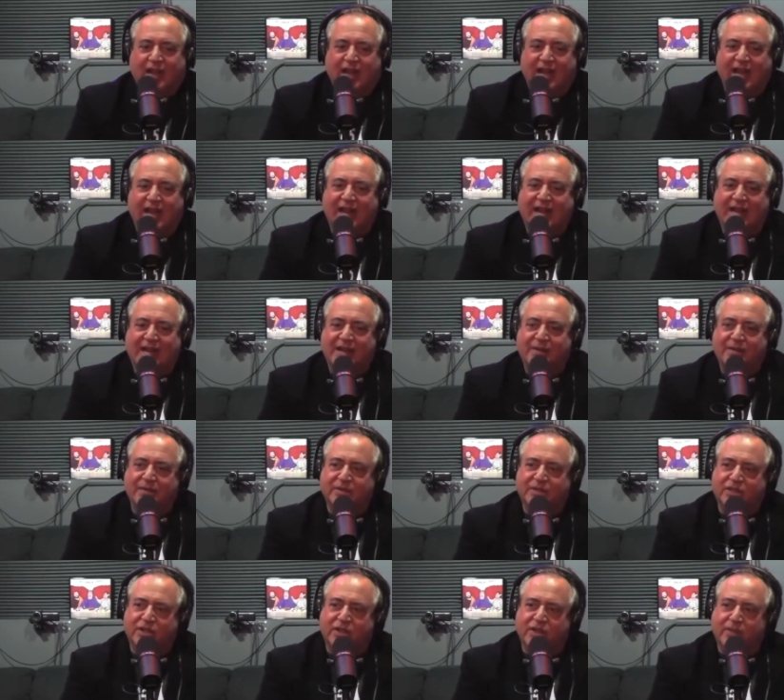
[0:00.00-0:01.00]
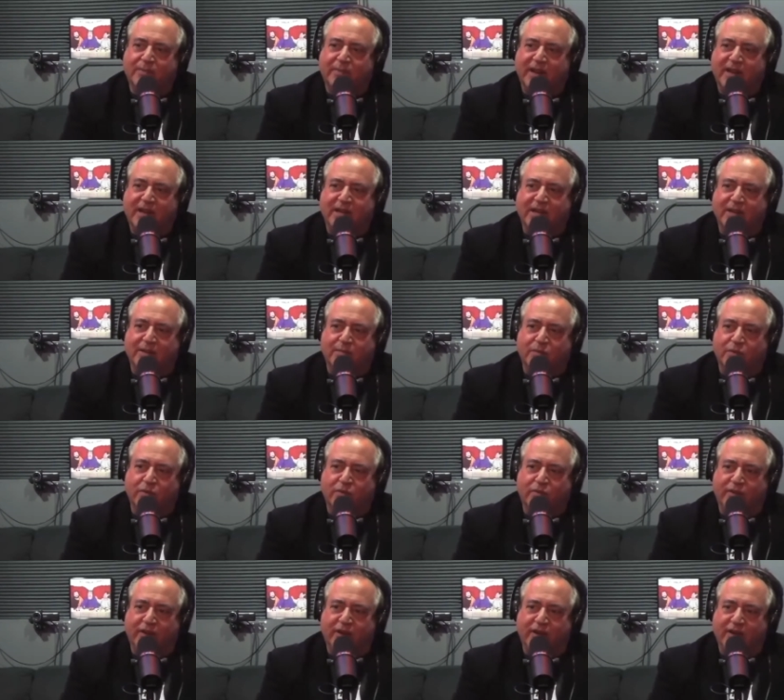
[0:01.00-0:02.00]
I didn't start making the
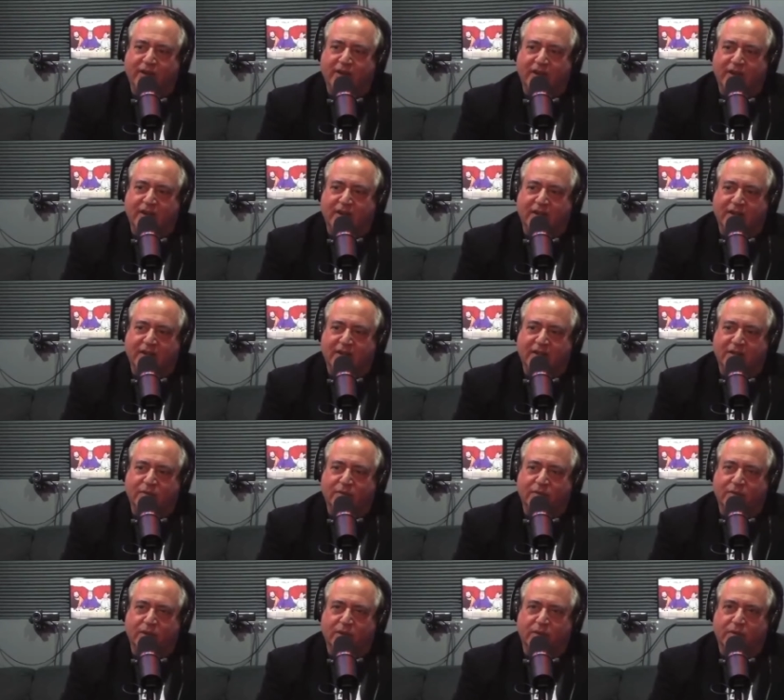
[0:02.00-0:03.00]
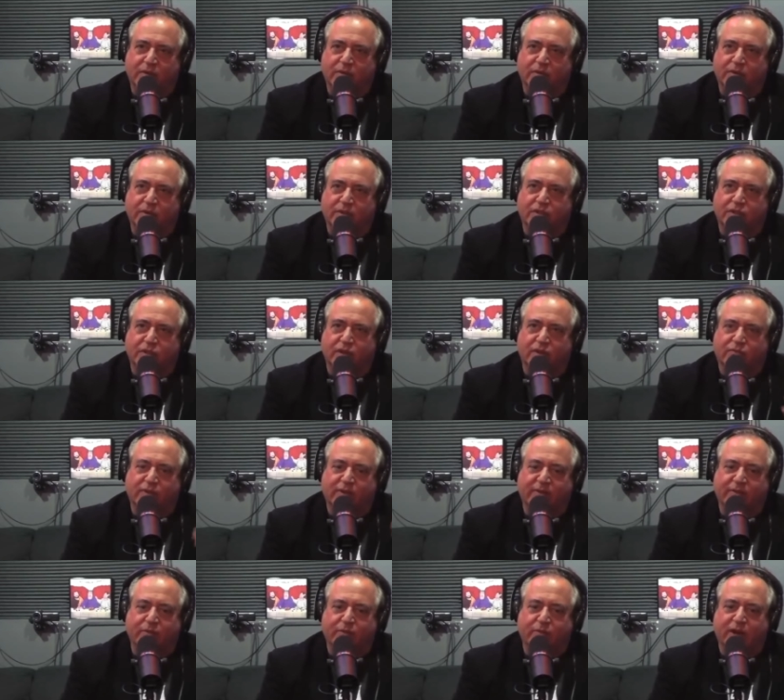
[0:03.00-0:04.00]
movie, uh, start
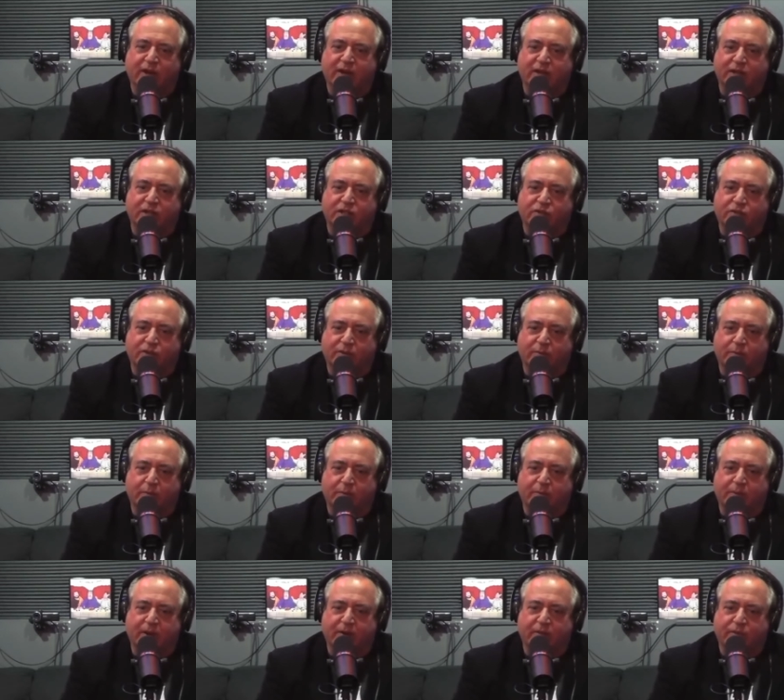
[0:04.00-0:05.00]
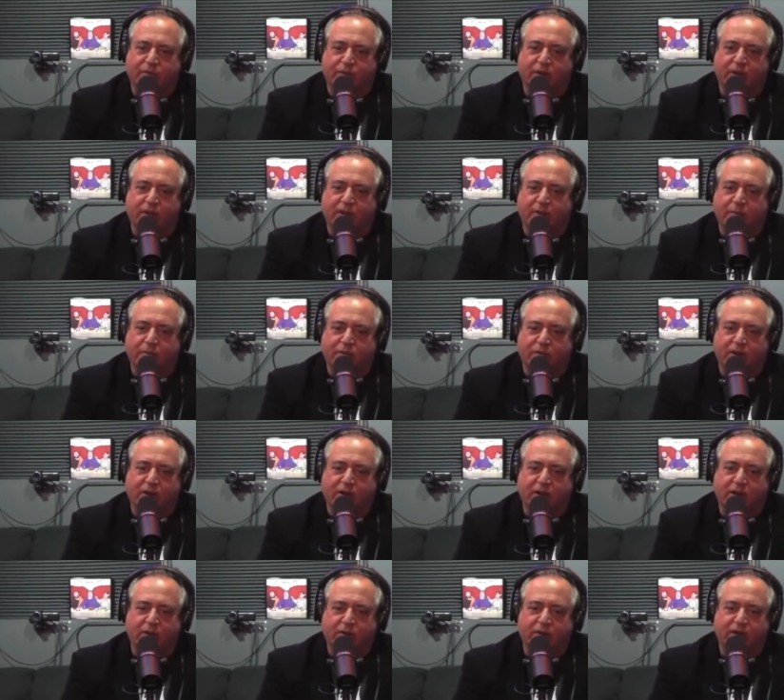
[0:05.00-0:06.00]
even writing the script with Peter Farrelly and Brian
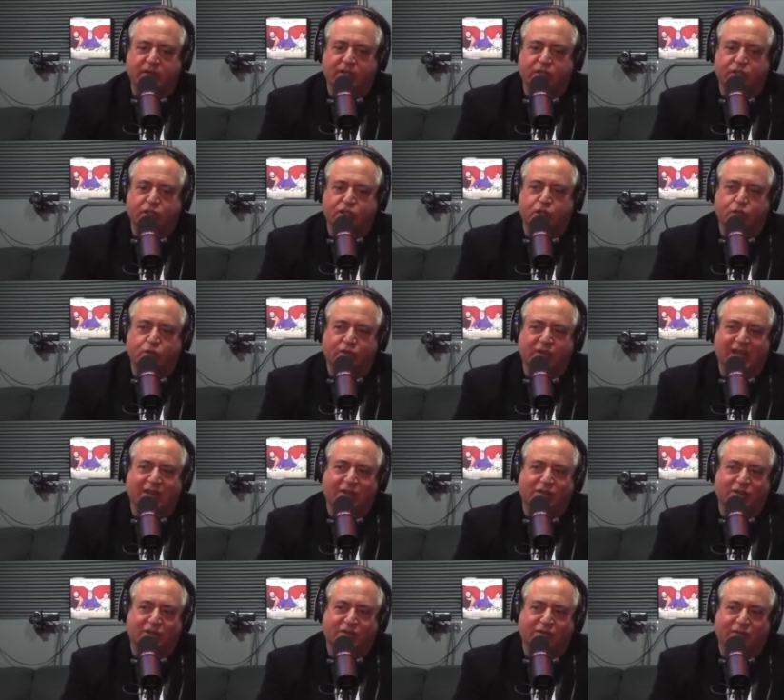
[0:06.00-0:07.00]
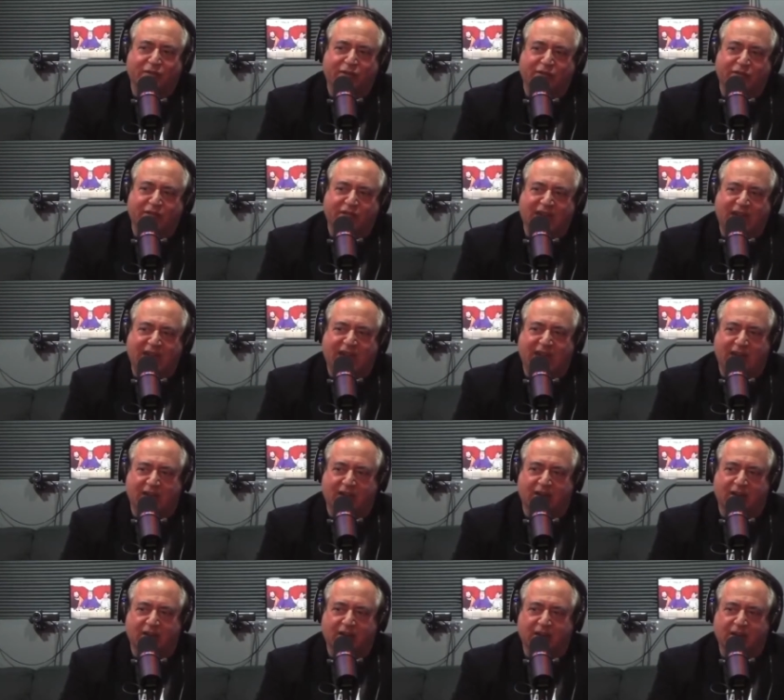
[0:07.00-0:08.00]
Currie till 2015.
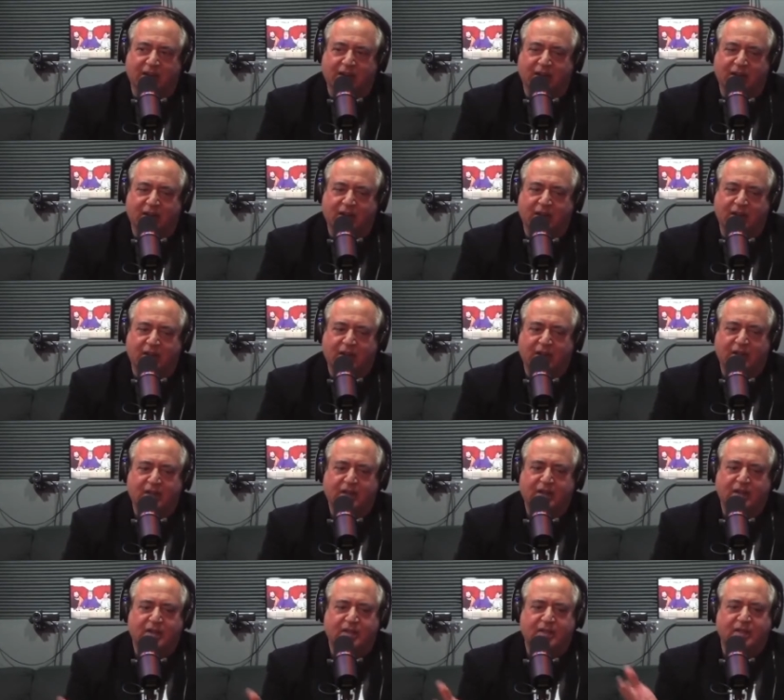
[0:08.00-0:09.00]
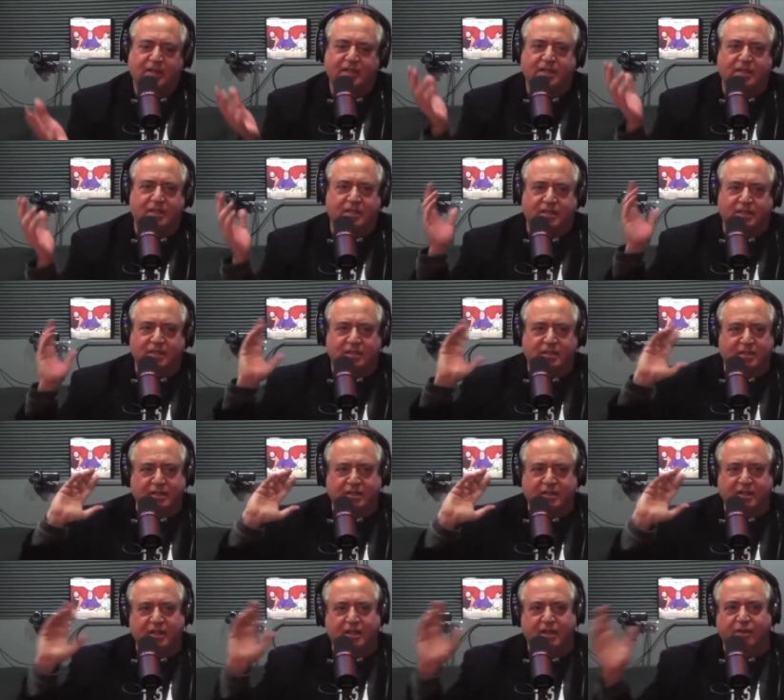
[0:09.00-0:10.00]
This is,
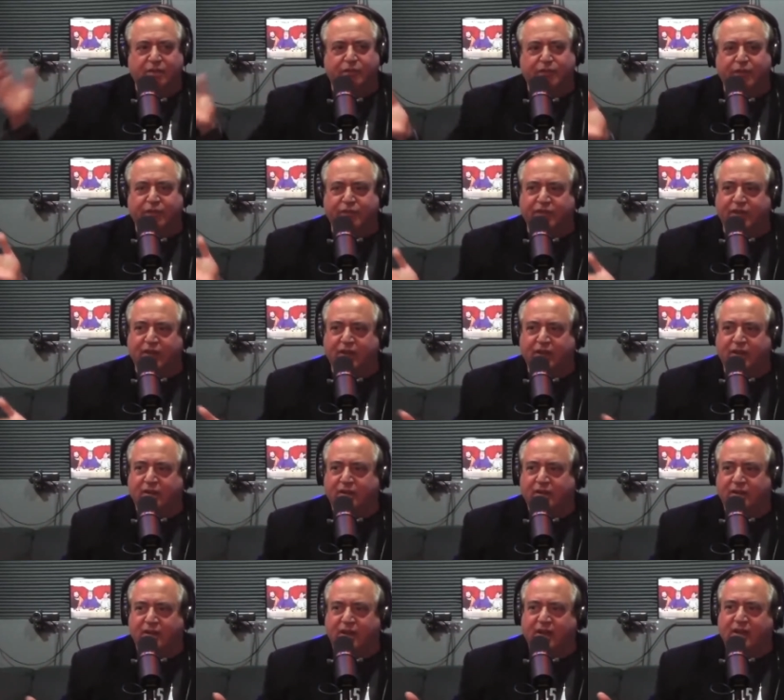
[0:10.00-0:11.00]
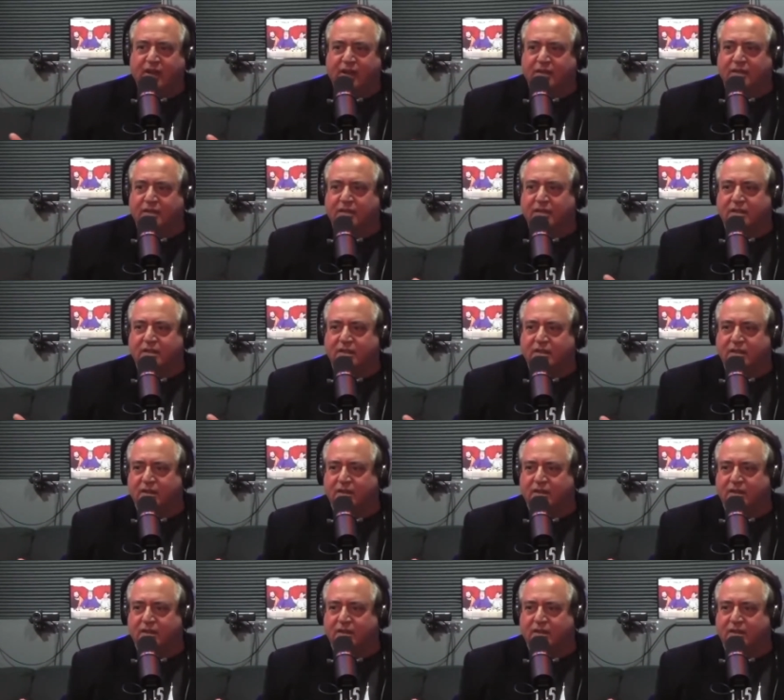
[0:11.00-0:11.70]
you know, 50 years.